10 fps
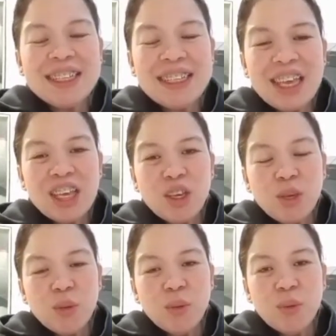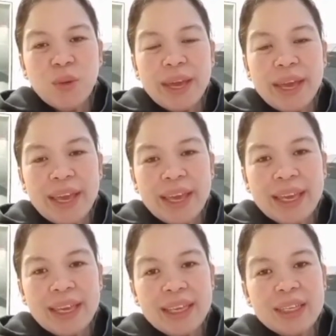thank you
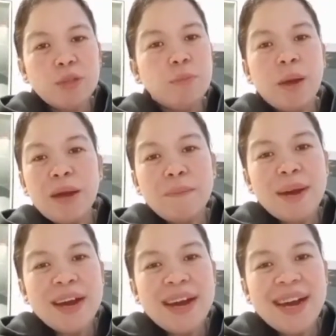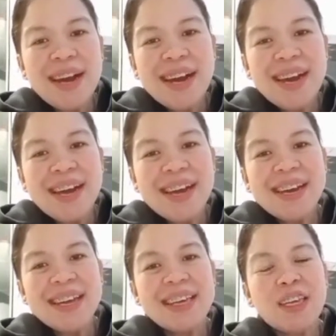and
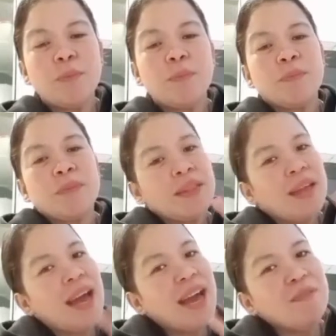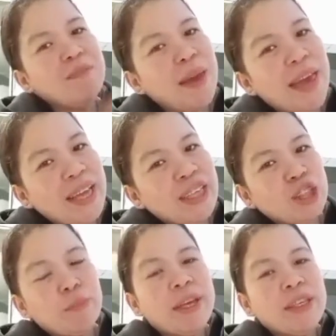bye-bye. Hi,
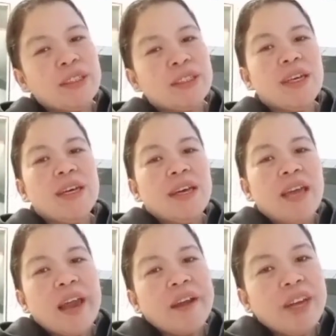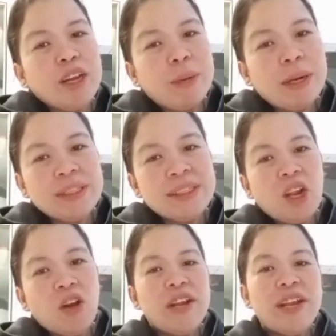Besh. Besh Arian
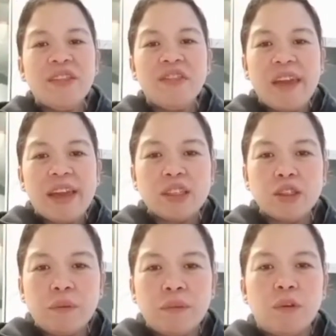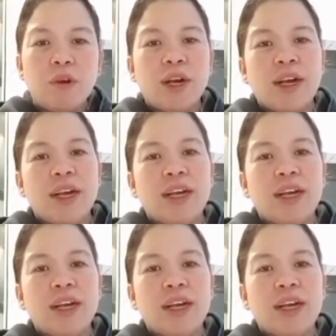Barcelona. Thanks for